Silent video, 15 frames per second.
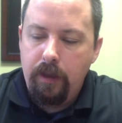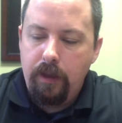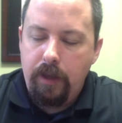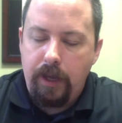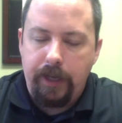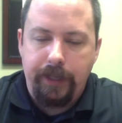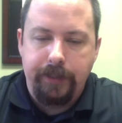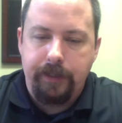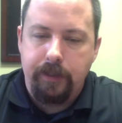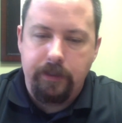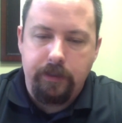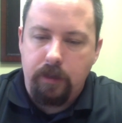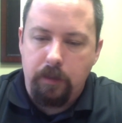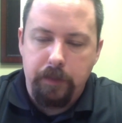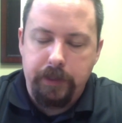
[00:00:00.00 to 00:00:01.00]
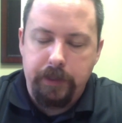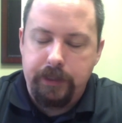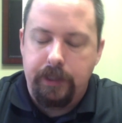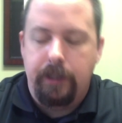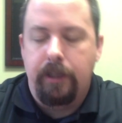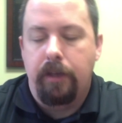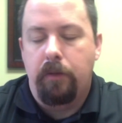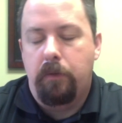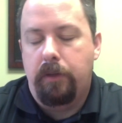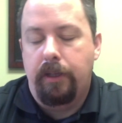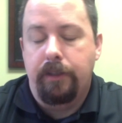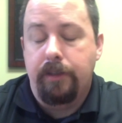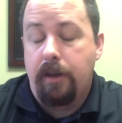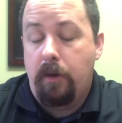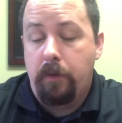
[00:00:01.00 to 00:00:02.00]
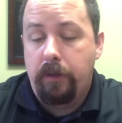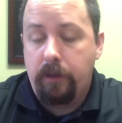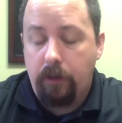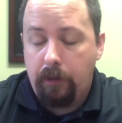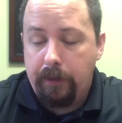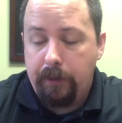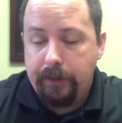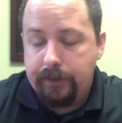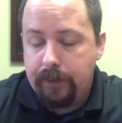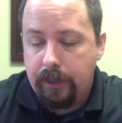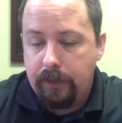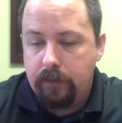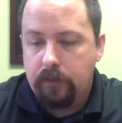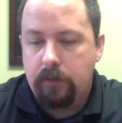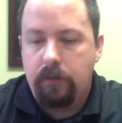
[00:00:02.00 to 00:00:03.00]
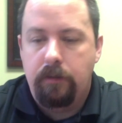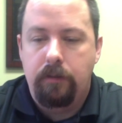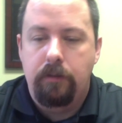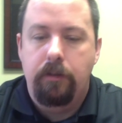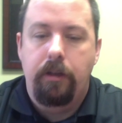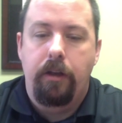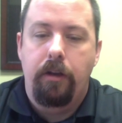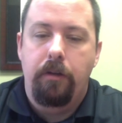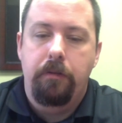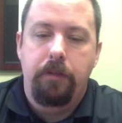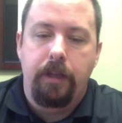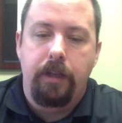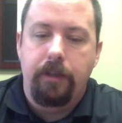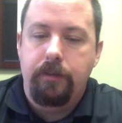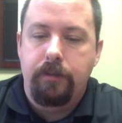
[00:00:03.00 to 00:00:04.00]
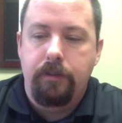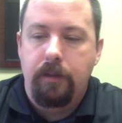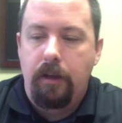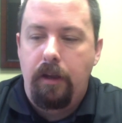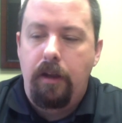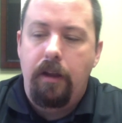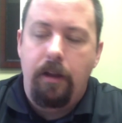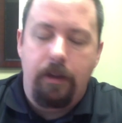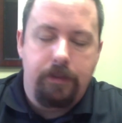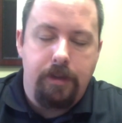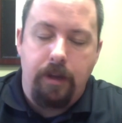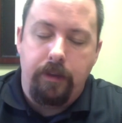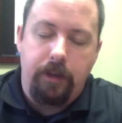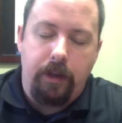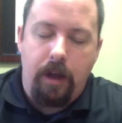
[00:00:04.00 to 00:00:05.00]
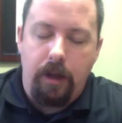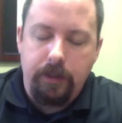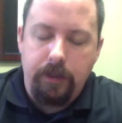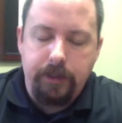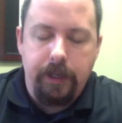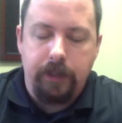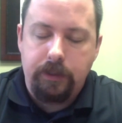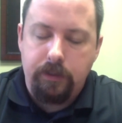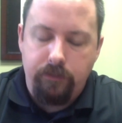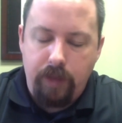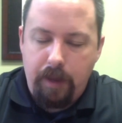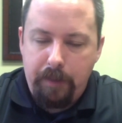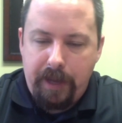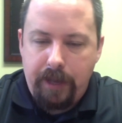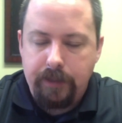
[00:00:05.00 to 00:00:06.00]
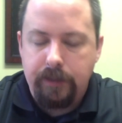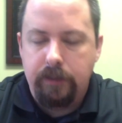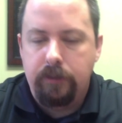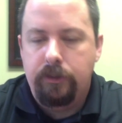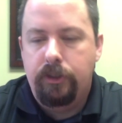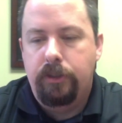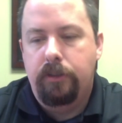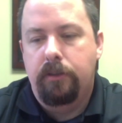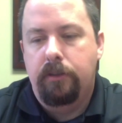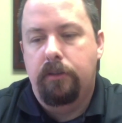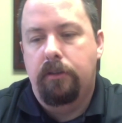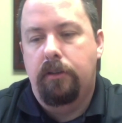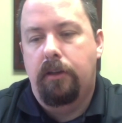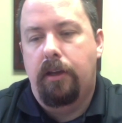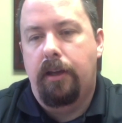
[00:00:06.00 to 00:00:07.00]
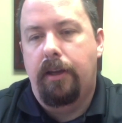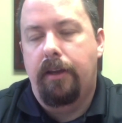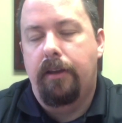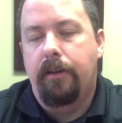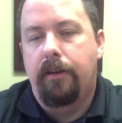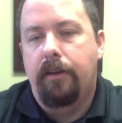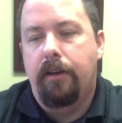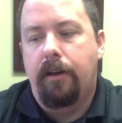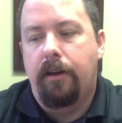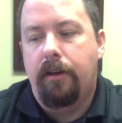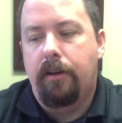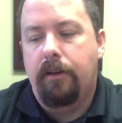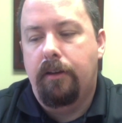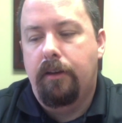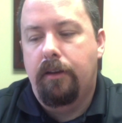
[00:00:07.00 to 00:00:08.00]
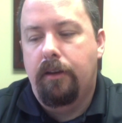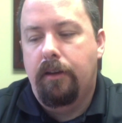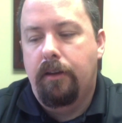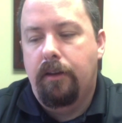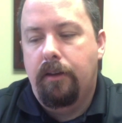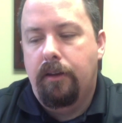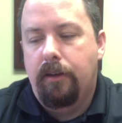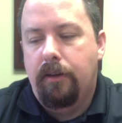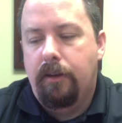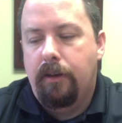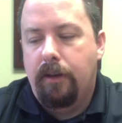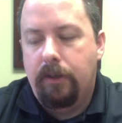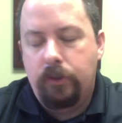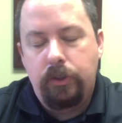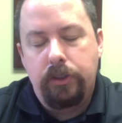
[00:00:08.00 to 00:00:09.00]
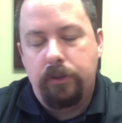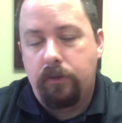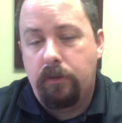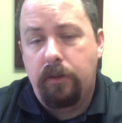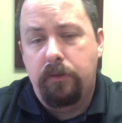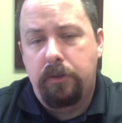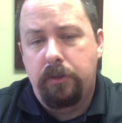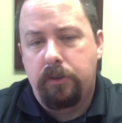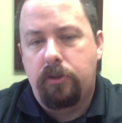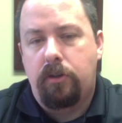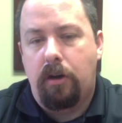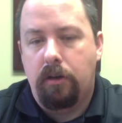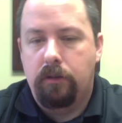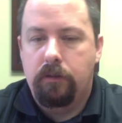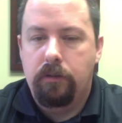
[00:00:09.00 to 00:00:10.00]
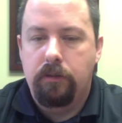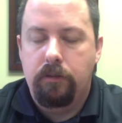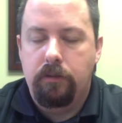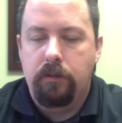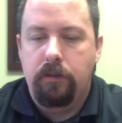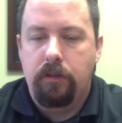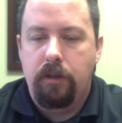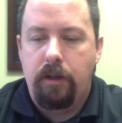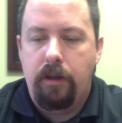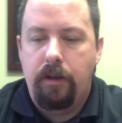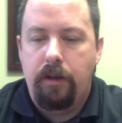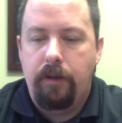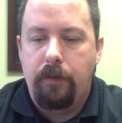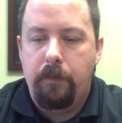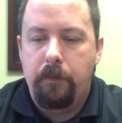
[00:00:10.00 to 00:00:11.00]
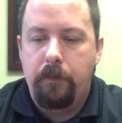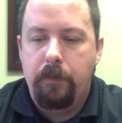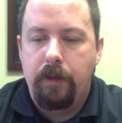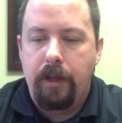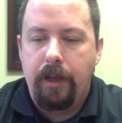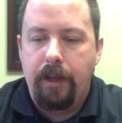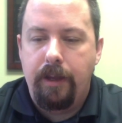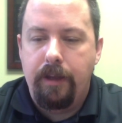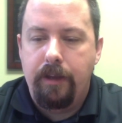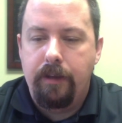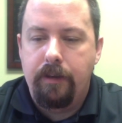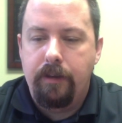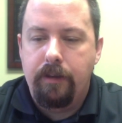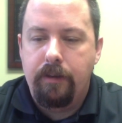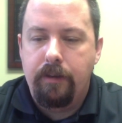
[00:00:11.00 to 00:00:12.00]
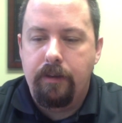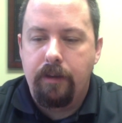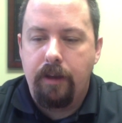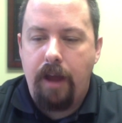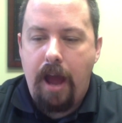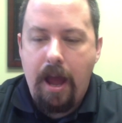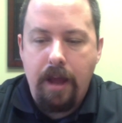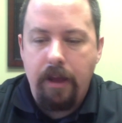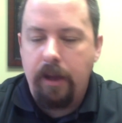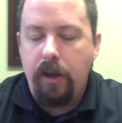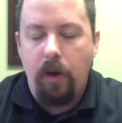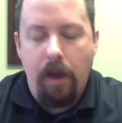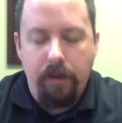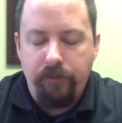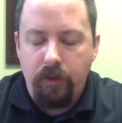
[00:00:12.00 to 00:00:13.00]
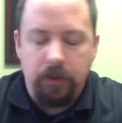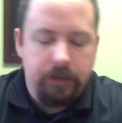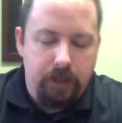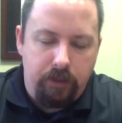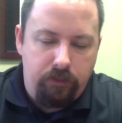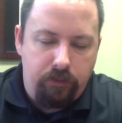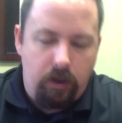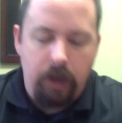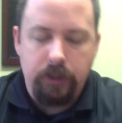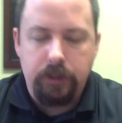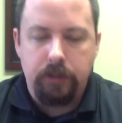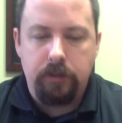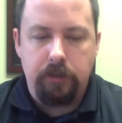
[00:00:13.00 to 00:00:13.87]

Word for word: I'd listen to sermons and think, well, that's not what the Greek says, or you know, that's that's not the context of that passage, and uh, it's just it's a struggle. Um, and I, you know, I felt self righteous.